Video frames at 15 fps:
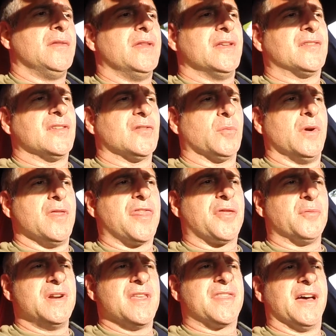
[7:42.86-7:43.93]
This is what
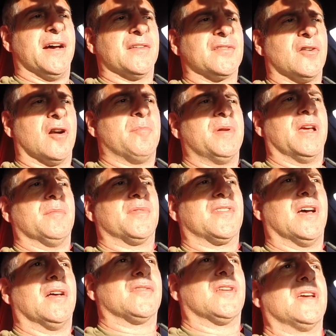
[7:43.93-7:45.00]
3,000 RPM
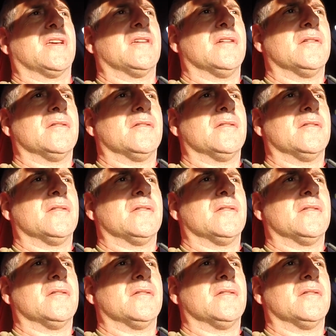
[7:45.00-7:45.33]
sounds like.